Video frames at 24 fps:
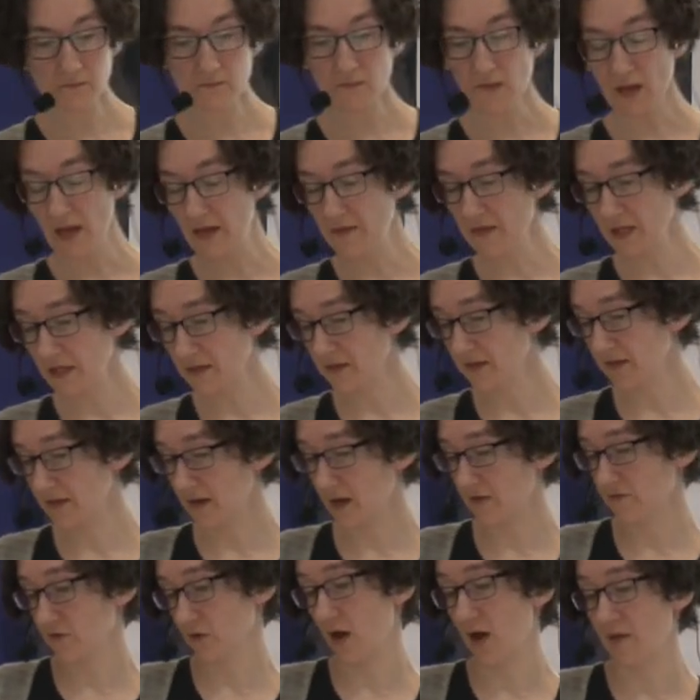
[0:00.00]
And then
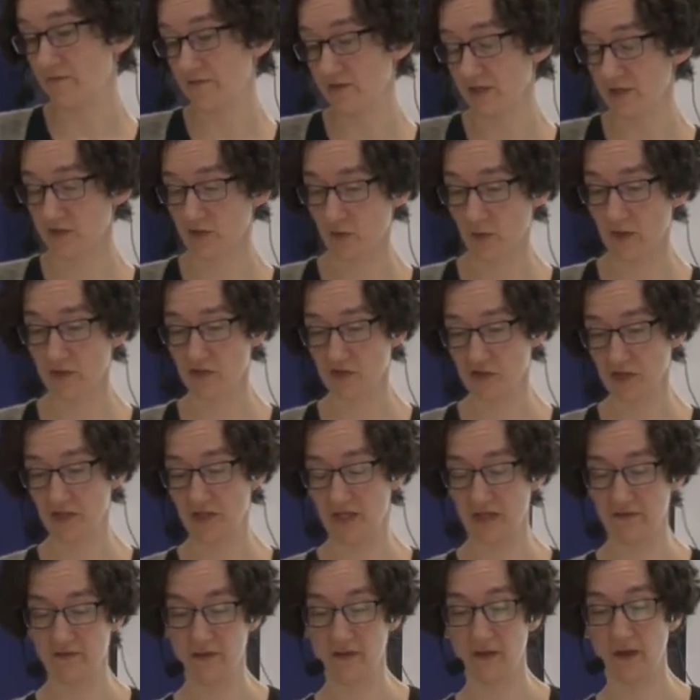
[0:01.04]
another obvious question,
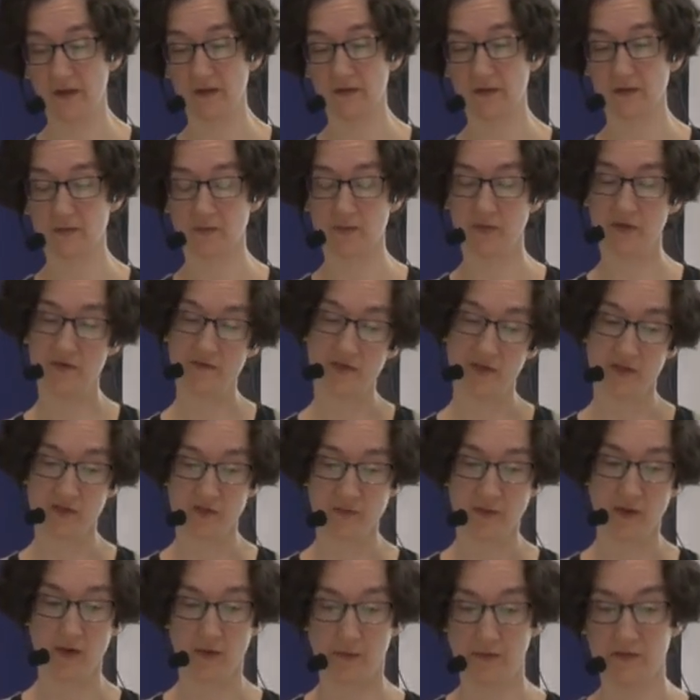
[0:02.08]
given that the previous
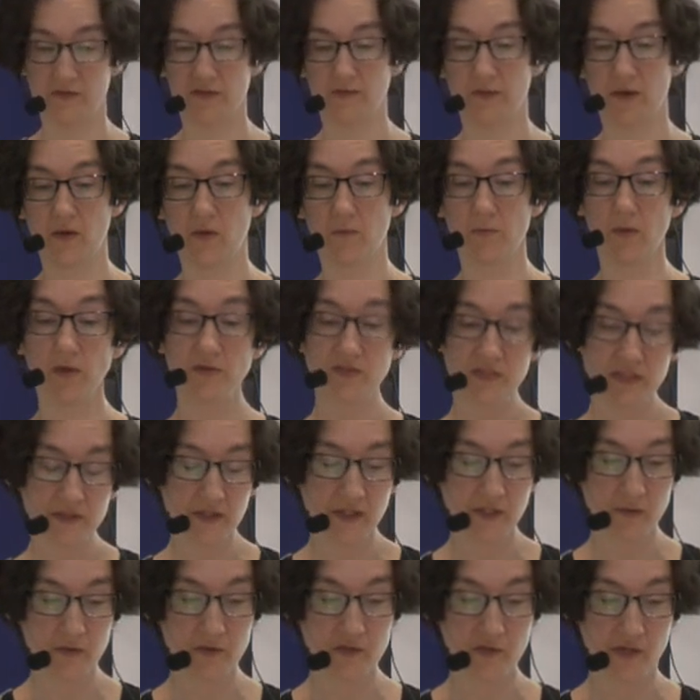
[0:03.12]
part was about
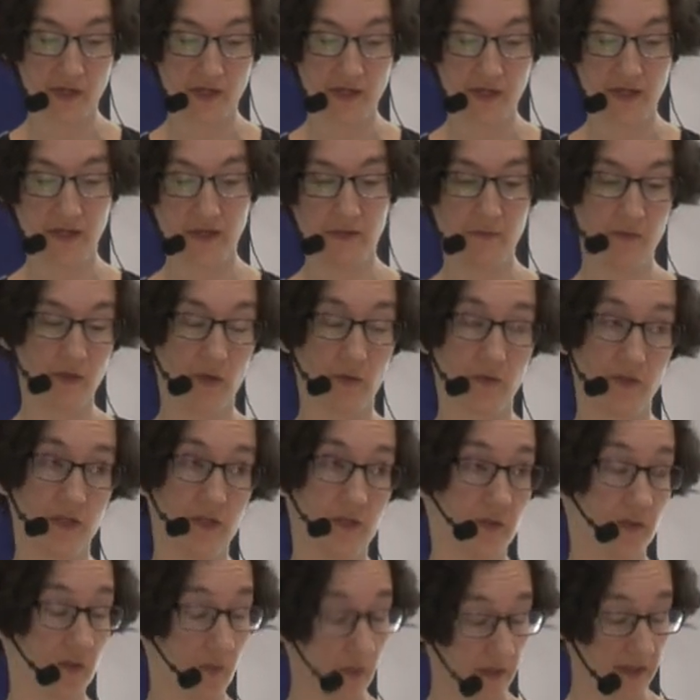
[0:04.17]
multilingual training and we only
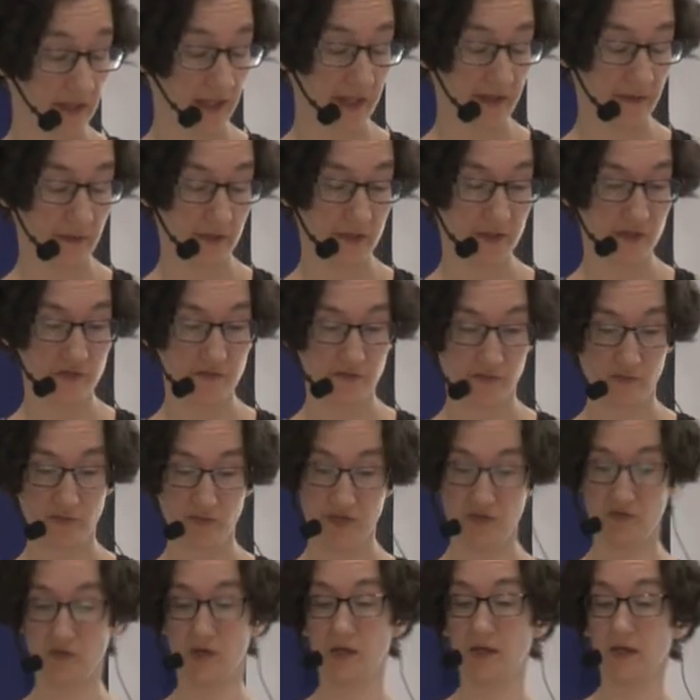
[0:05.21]
used one language for
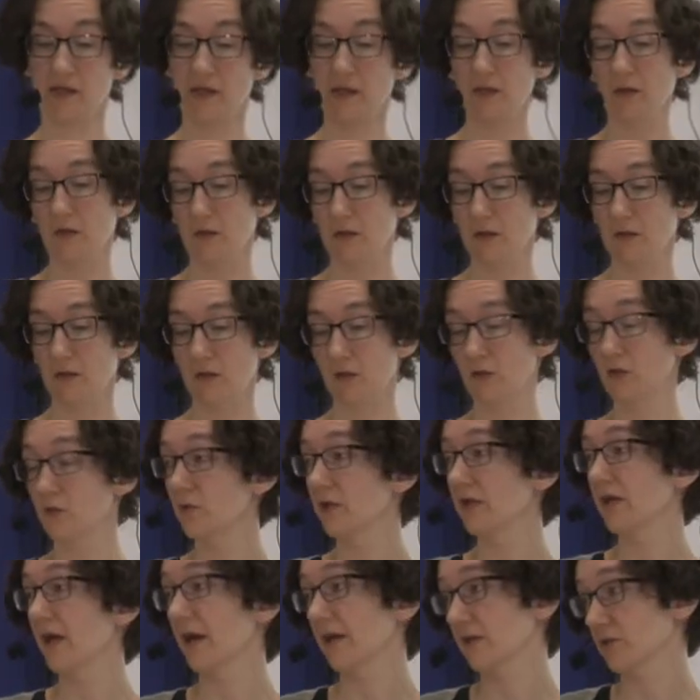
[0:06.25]
pre-training here, could
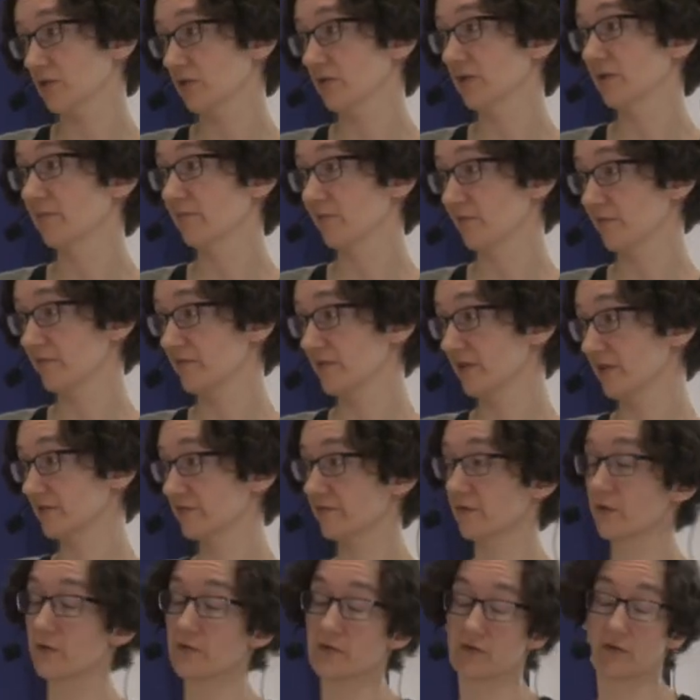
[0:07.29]
we actually improve things
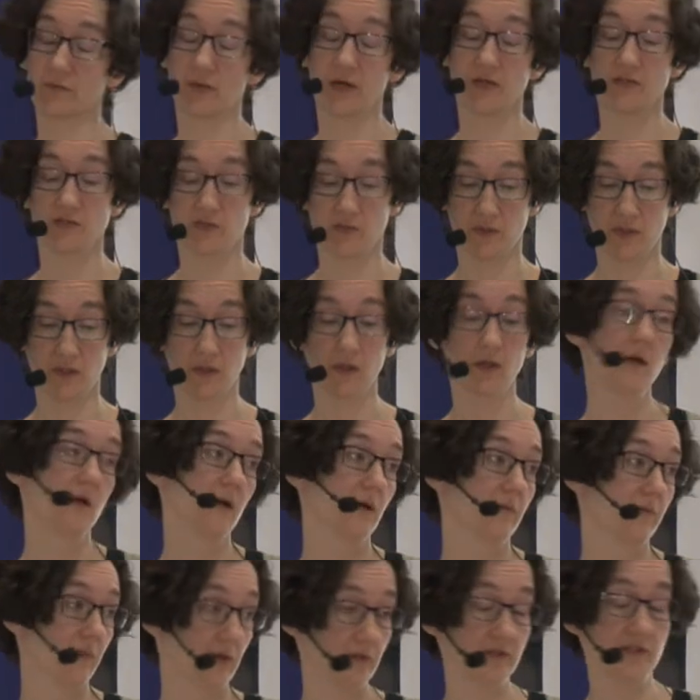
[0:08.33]
further by doing
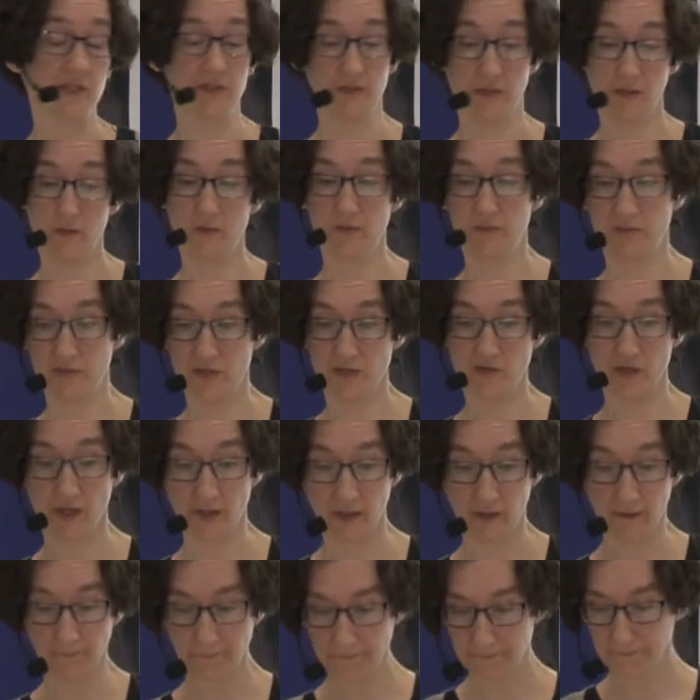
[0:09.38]
multilingual pre-training?